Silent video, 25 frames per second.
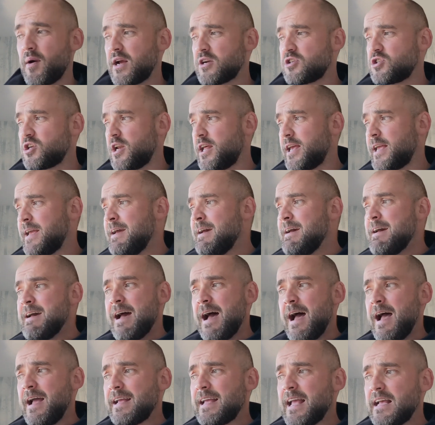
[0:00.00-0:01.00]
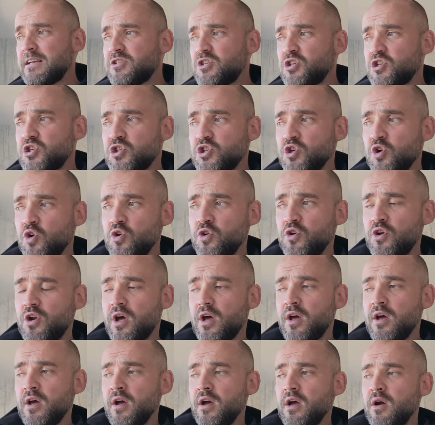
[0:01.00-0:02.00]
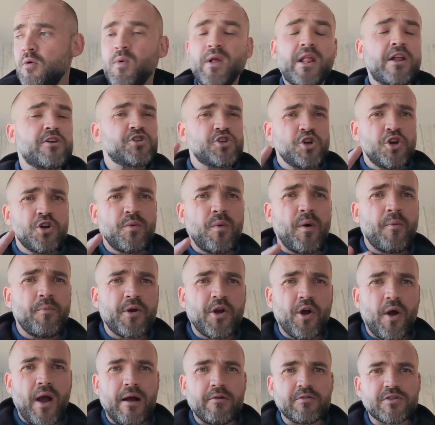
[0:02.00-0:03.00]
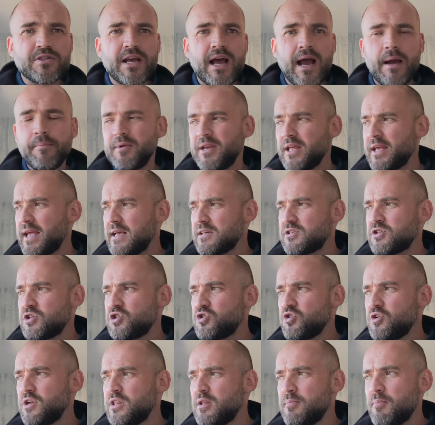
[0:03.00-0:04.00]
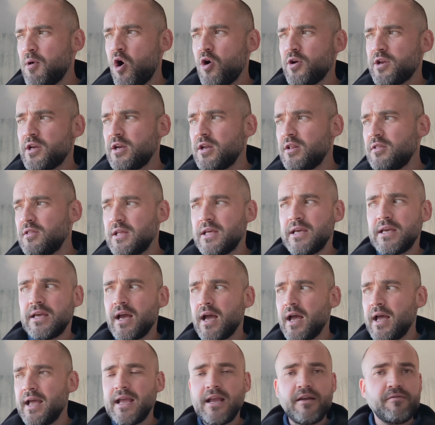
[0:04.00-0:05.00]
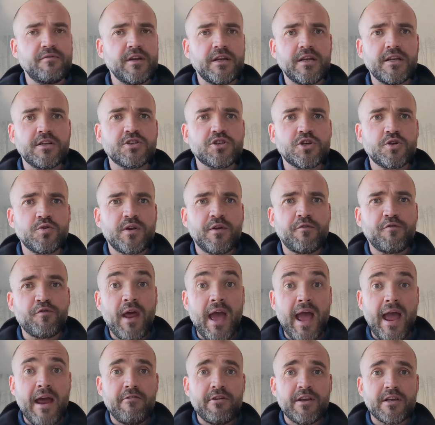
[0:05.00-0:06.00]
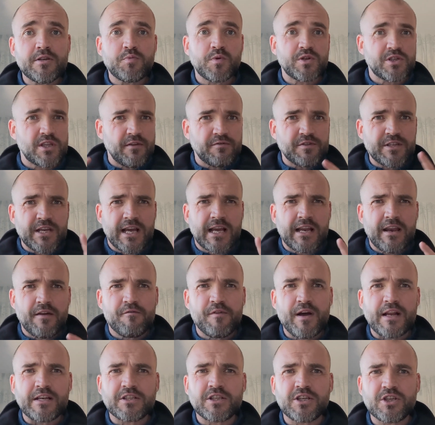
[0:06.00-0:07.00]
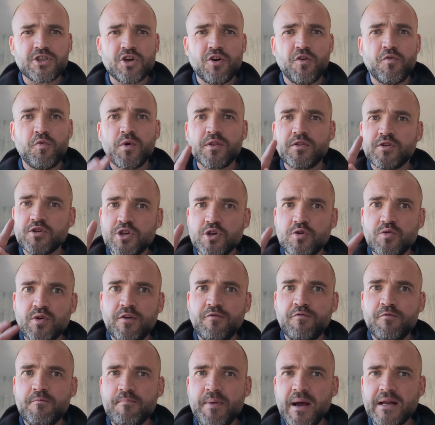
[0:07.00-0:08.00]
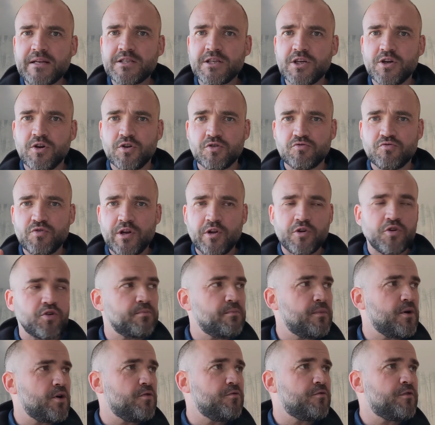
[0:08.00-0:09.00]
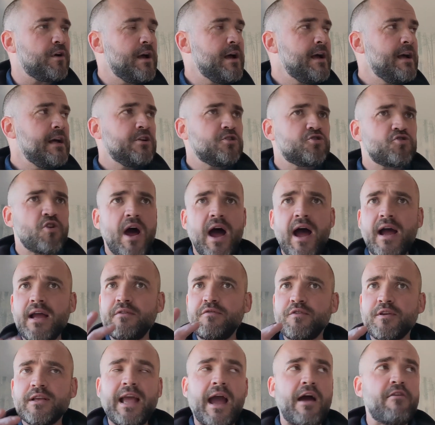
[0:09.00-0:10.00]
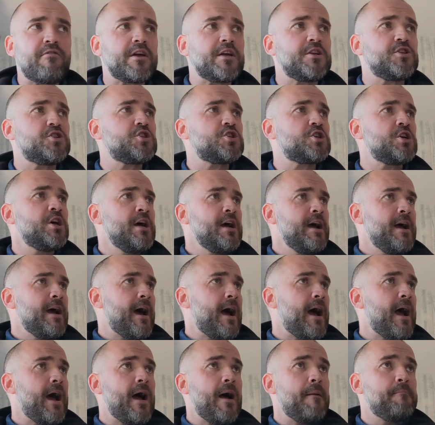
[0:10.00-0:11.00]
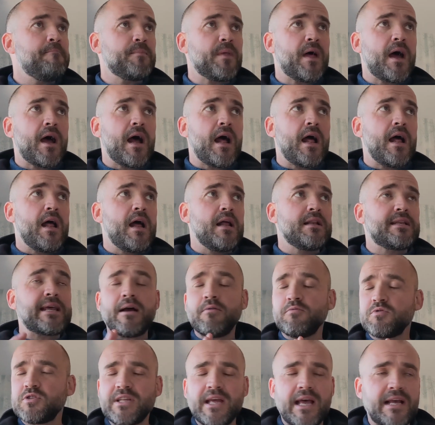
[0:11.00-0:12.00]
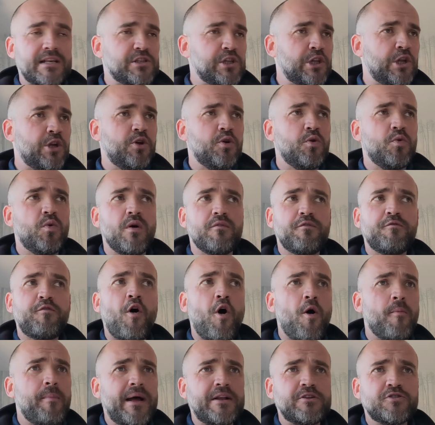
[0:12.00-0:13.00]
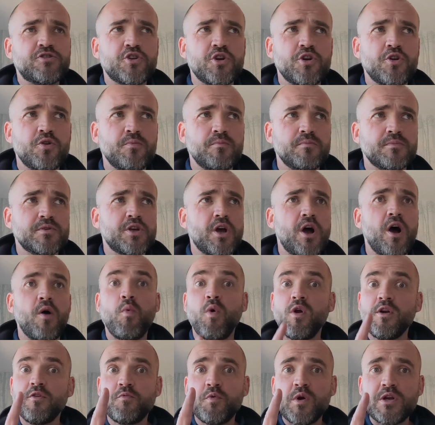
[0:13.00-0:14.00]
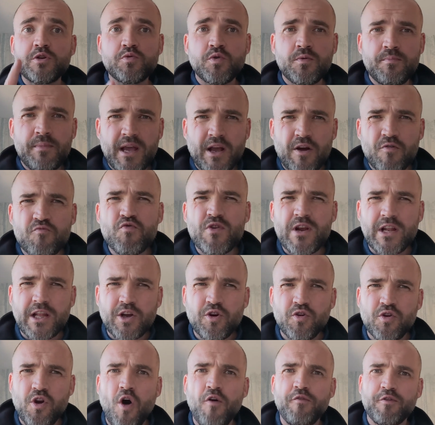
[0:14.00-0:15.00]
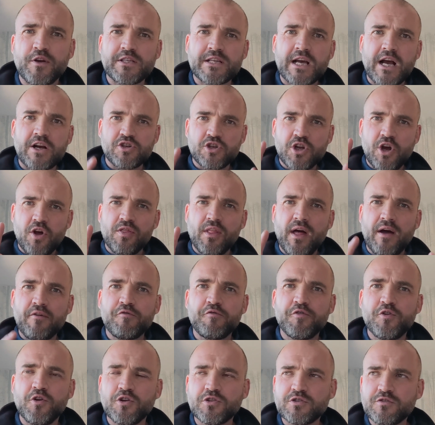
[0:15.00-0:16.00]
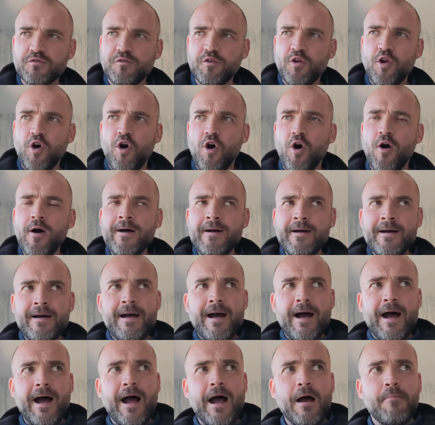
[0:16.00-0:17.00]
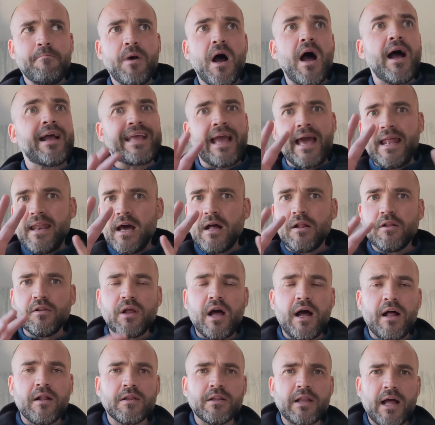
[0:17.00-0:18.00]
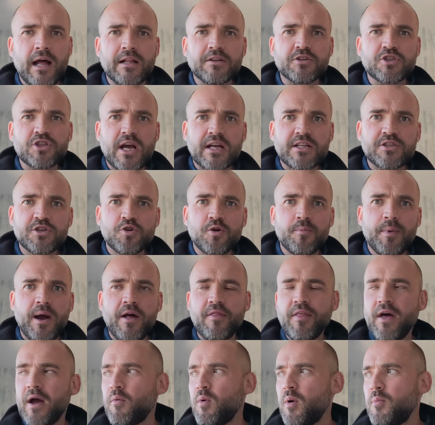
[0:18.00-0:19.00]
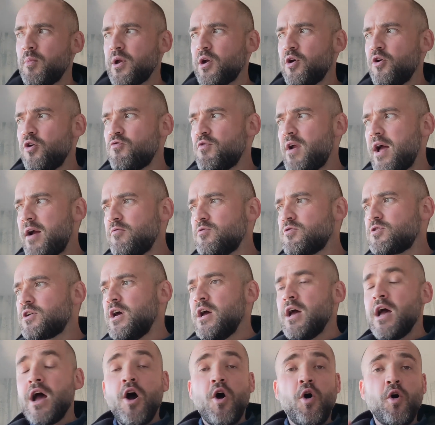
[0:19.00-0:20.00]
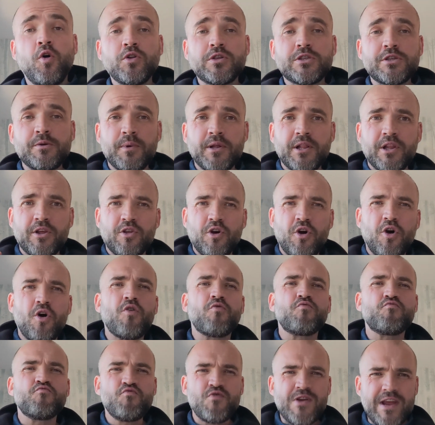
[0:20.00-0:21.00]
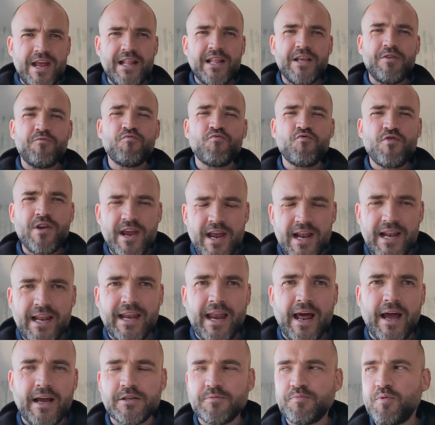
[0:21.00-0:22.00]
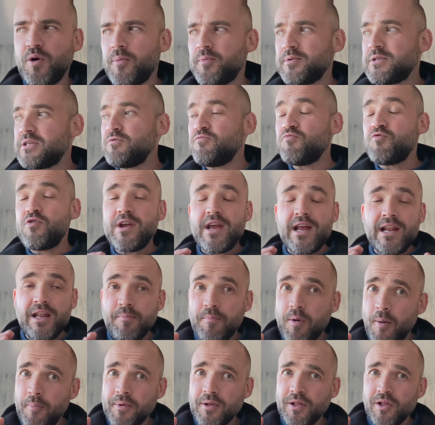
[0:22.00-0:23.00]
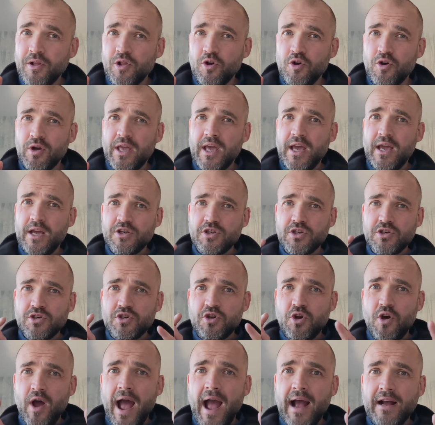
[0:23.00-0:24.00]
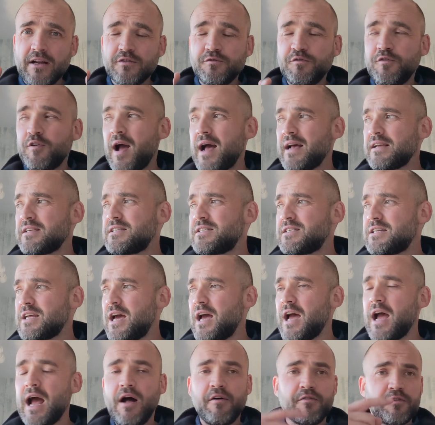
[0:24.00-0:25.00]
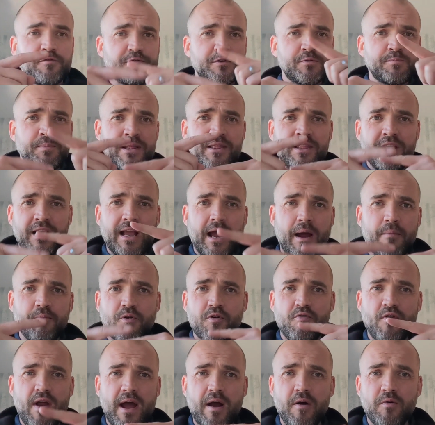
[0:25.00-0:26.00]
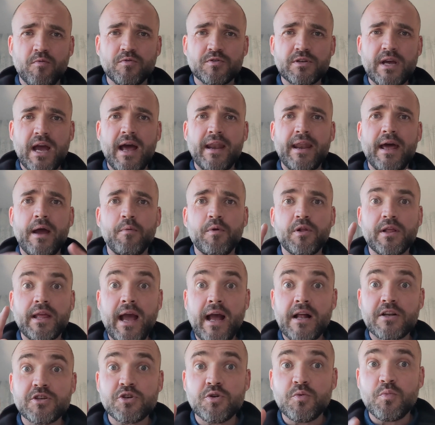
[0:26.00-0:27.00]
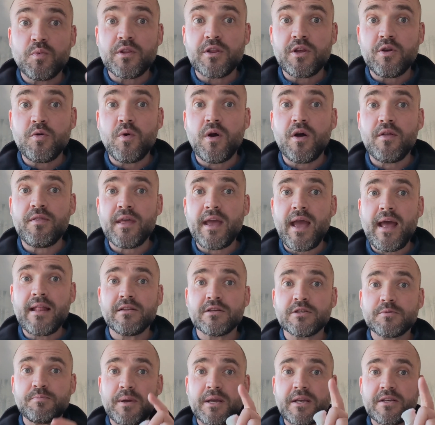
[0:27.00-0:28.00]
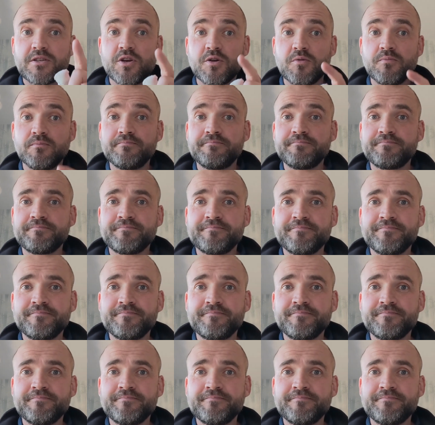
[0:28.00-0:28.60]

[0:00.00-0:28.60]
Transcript: Actually, uh, it gets the sun. Well, I'll show you when we go outside, but it gets the sun in the morning and the uh, evening in two different areas, which they've taken advantage of with two different patios. Real good move. Drive, garage, um, downstairs loo, four bedrooms, uh, one of which would make a really good office actually on that first floor. Um, again, I'll, I'll, I'll chat to you about that when we go around. Ultimately though, really, really nice property, really popular location, so act fast. Uh, I'll spin the camera around and I will catch up with you at the end. Speak soon.